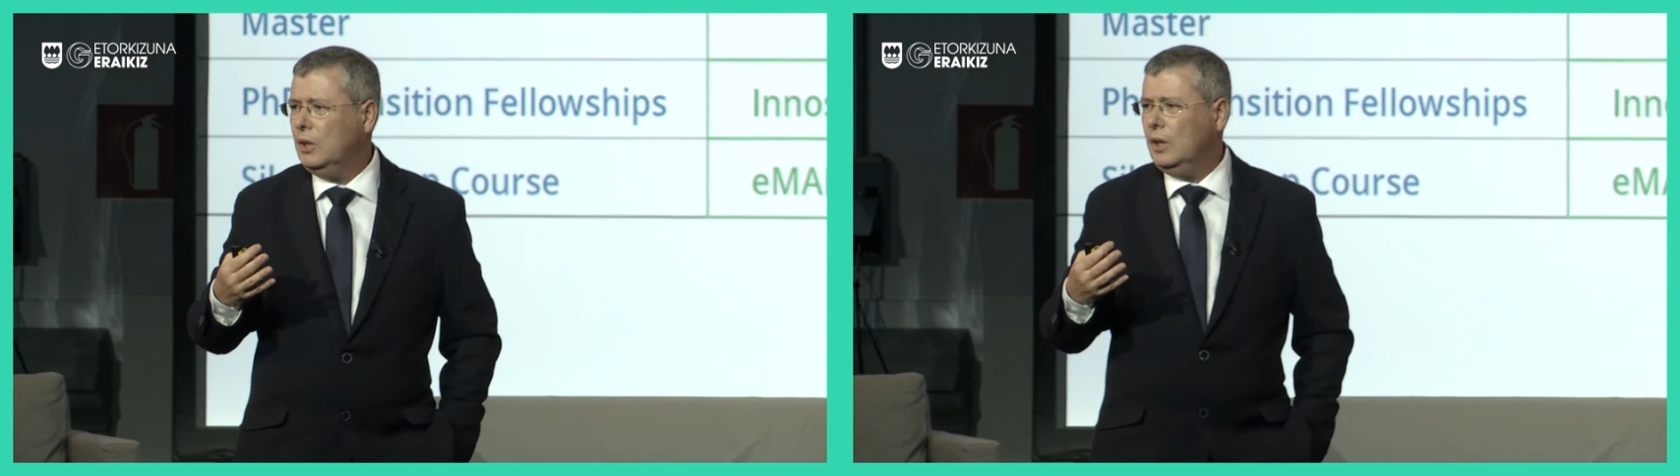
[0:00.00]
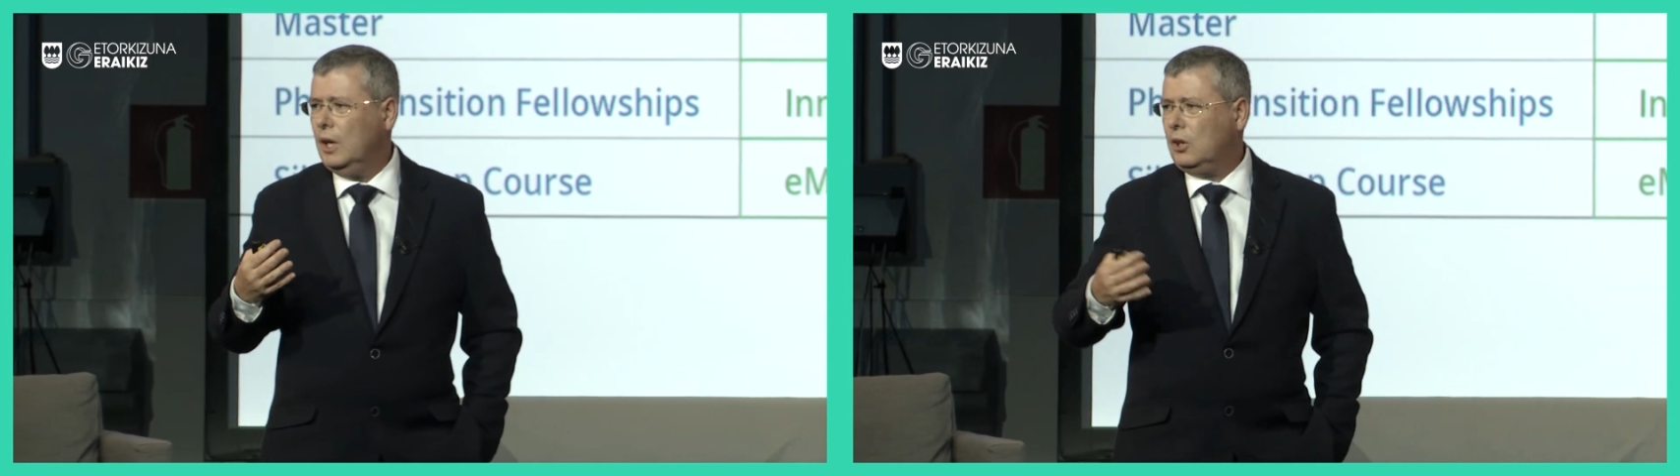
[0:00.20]

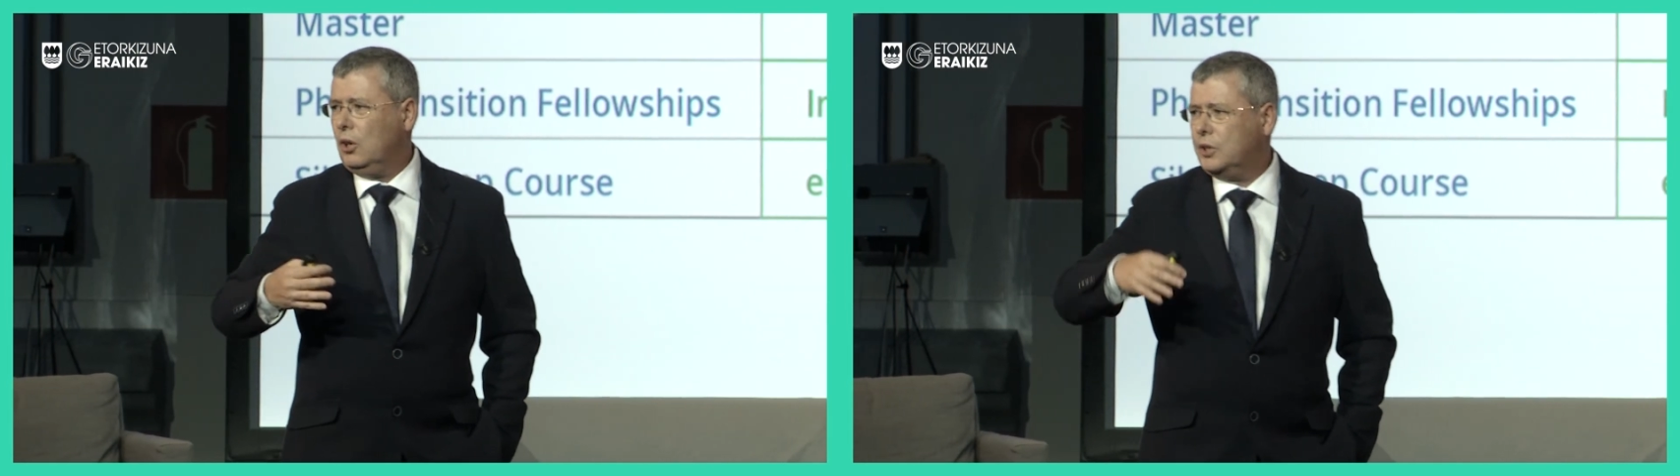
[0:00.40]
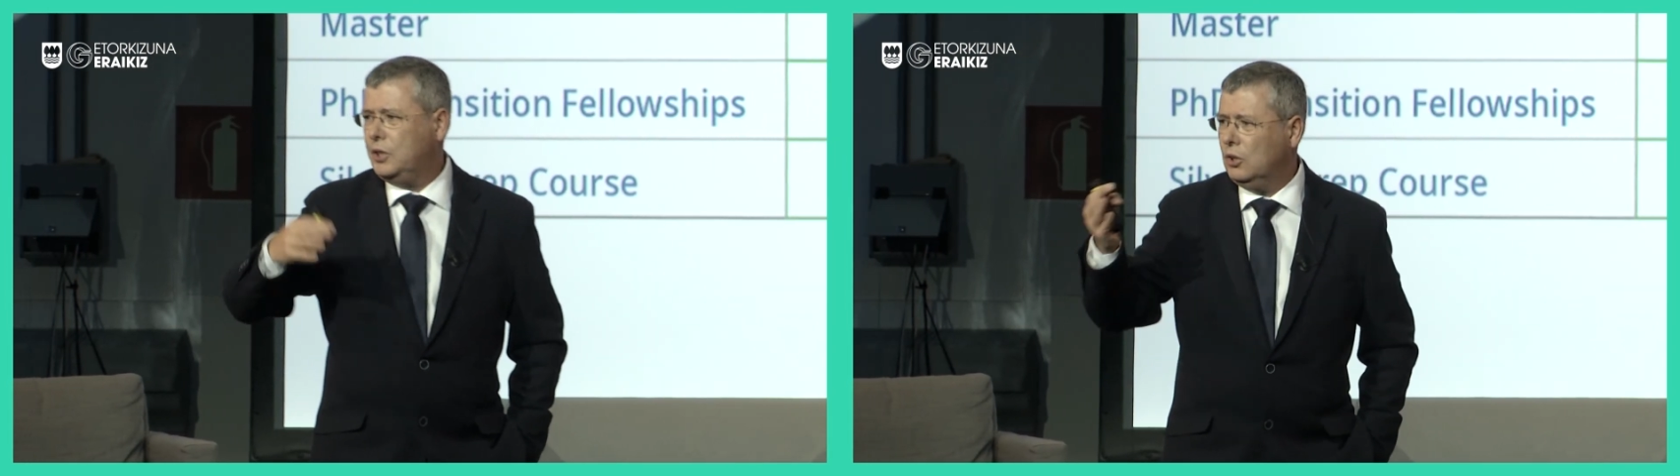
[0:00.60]

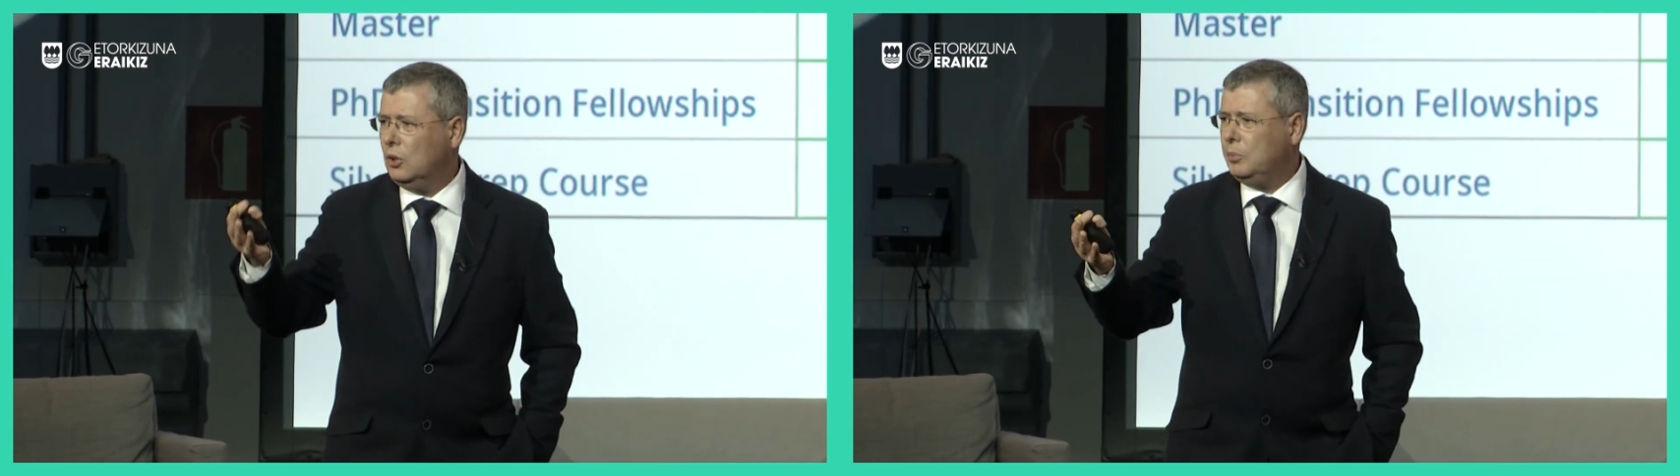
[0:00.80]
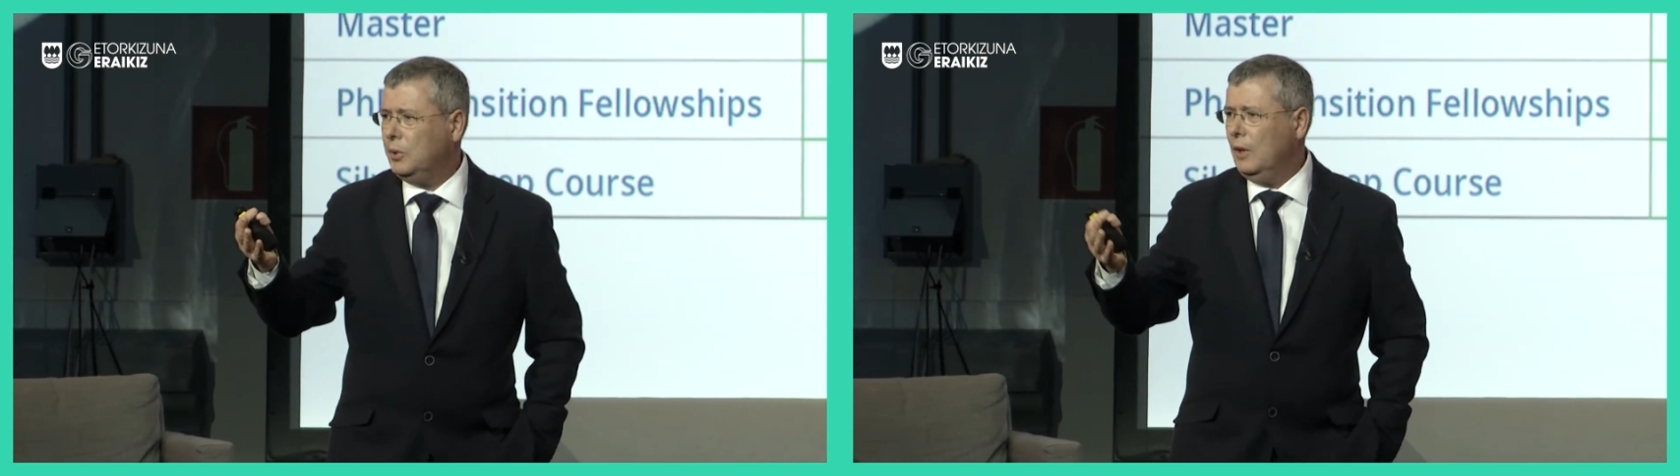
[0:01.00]
across
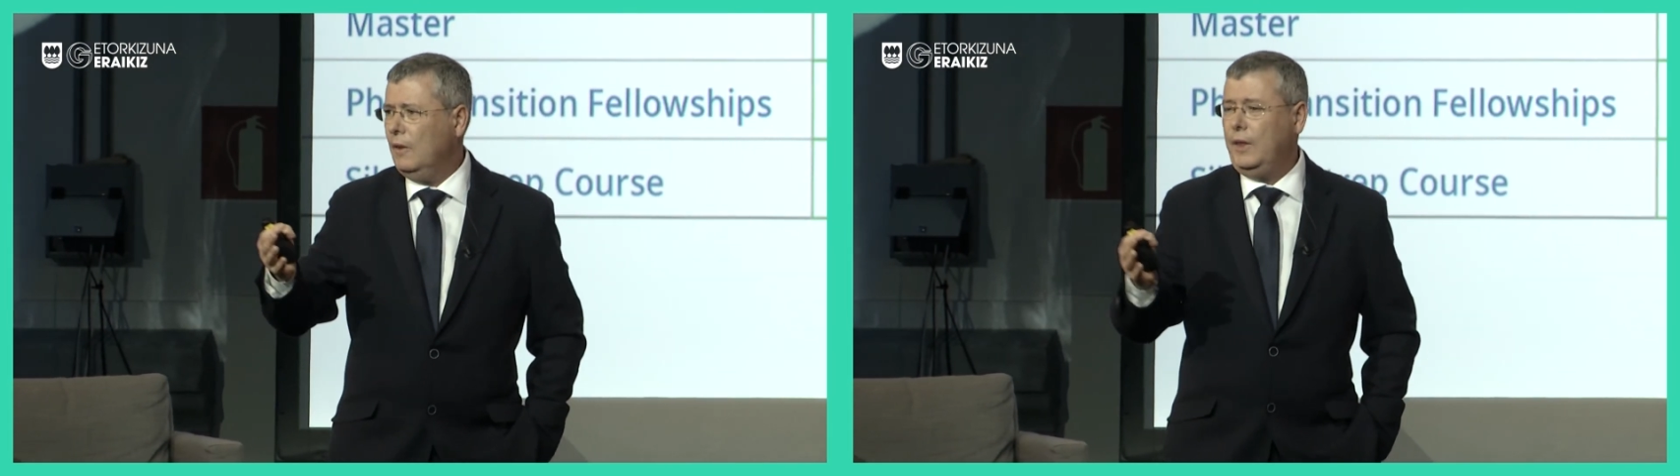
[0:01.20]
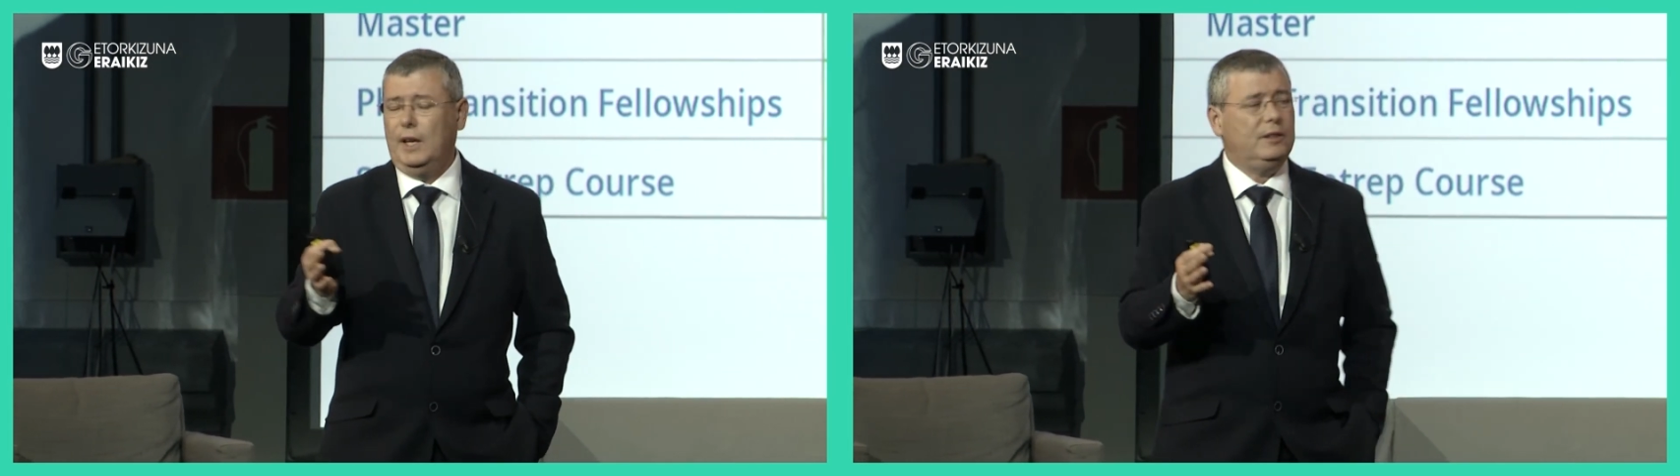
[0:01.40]
Europe
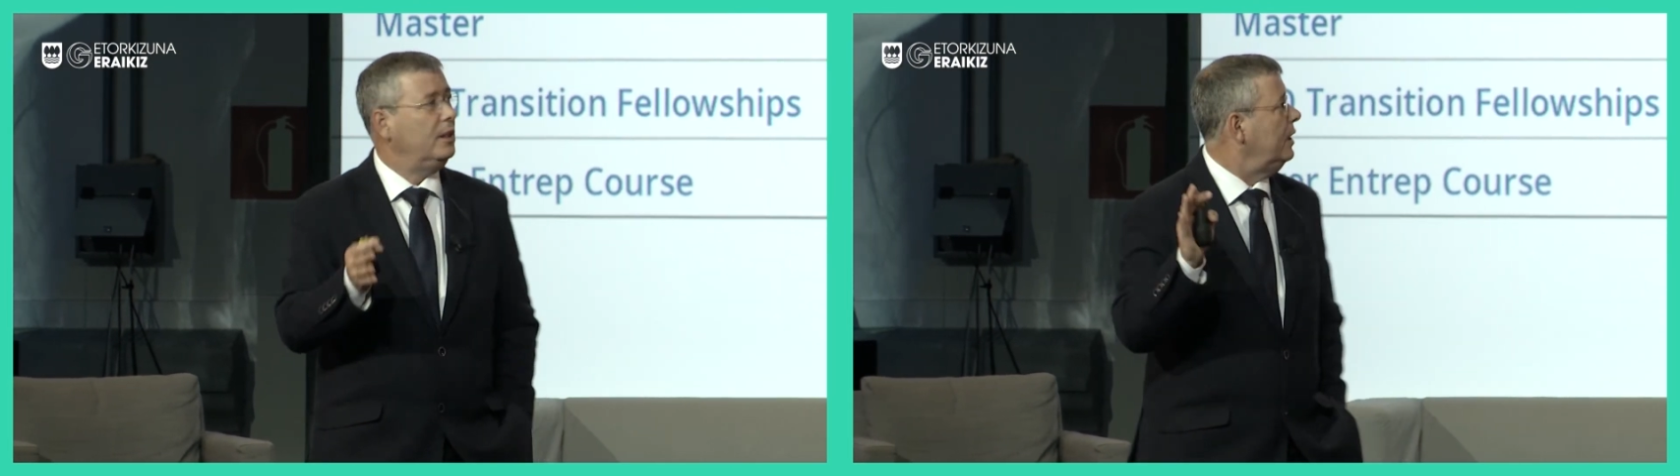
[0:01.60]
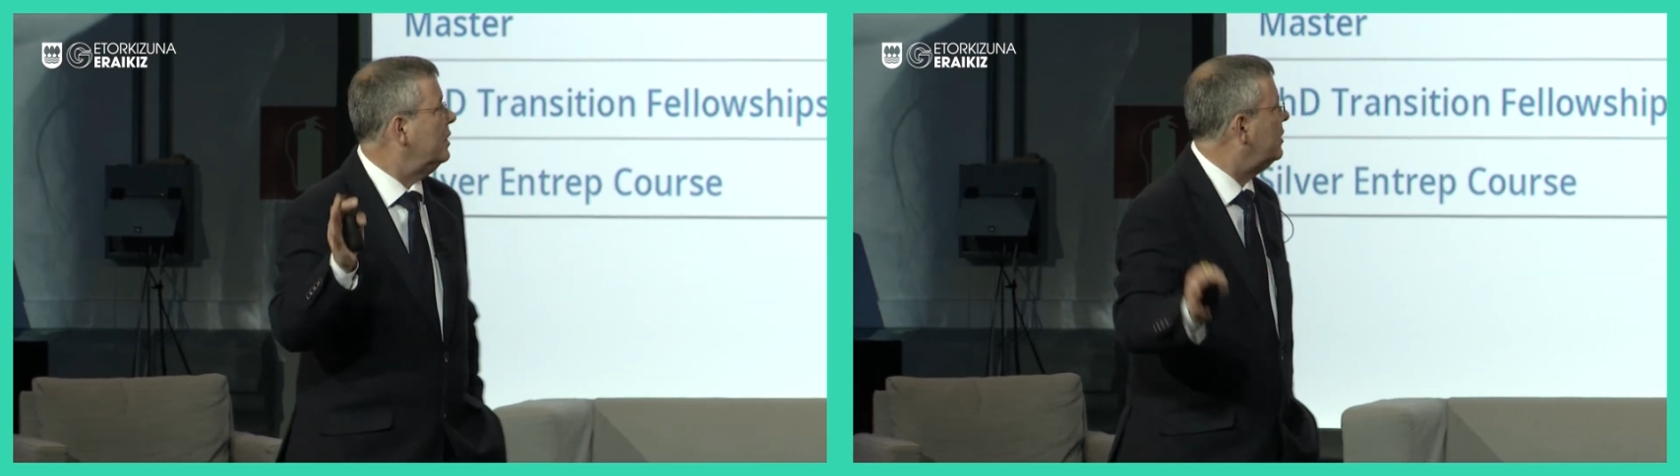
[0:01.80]
that
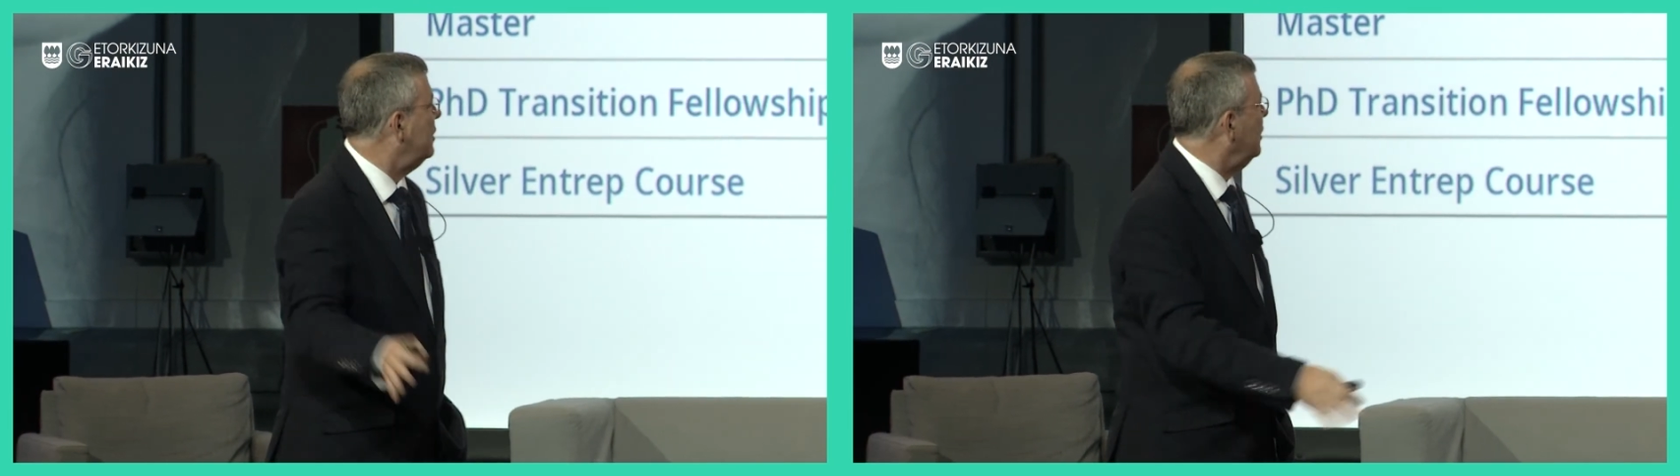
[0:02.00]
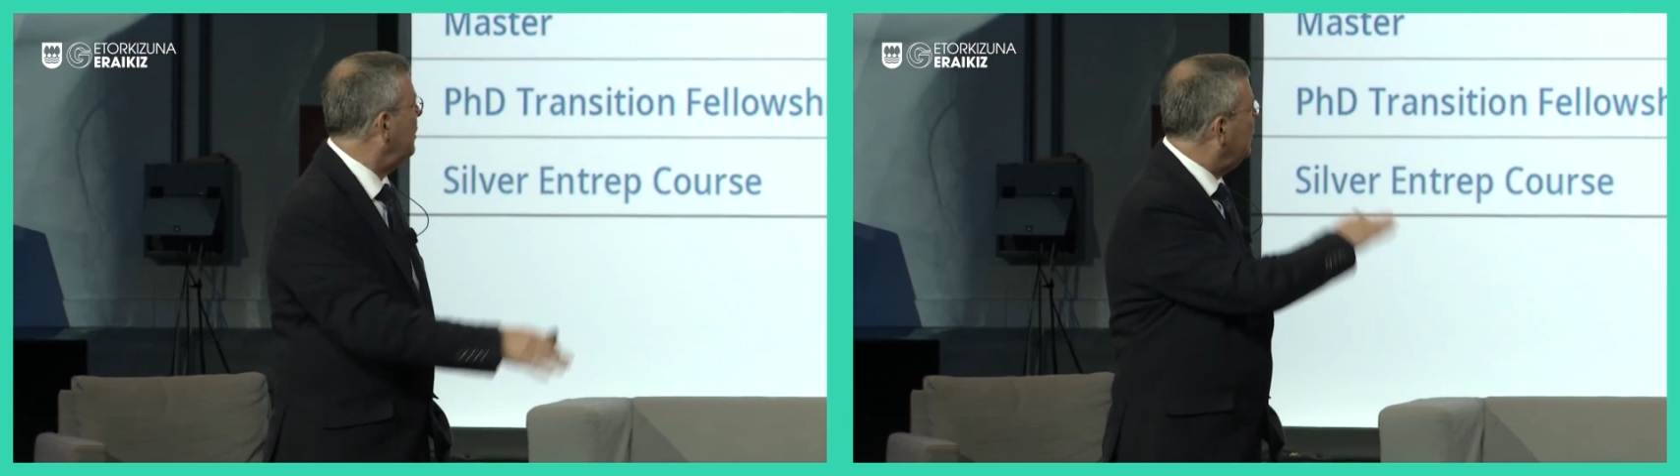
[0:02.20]
is
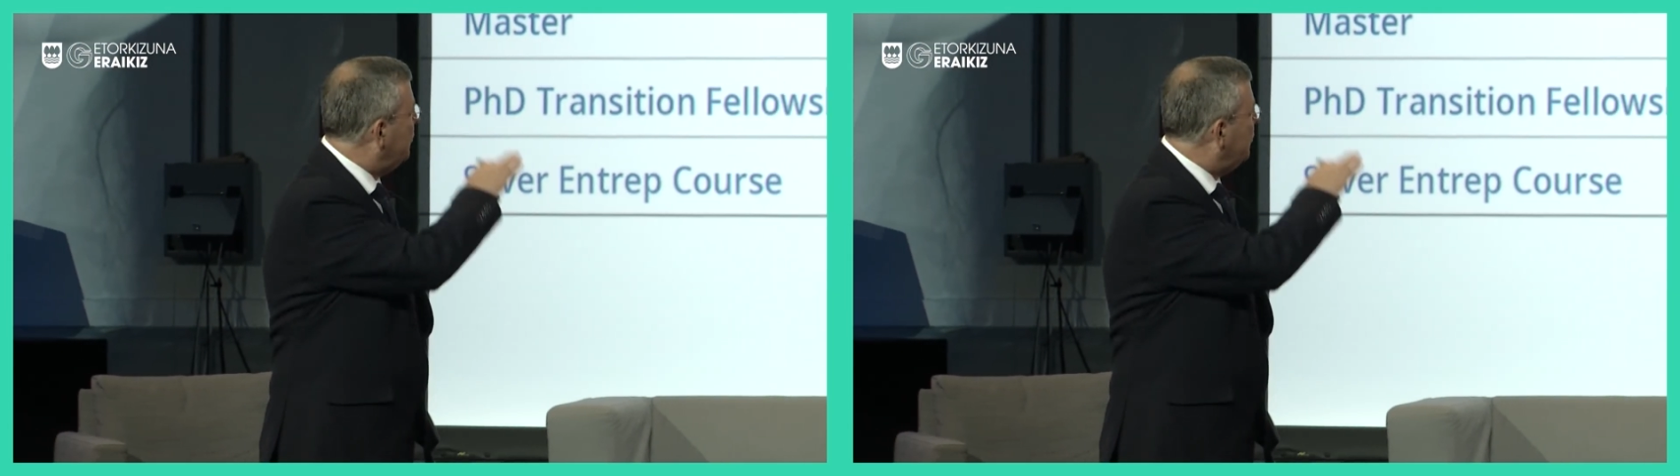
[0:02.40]
uh,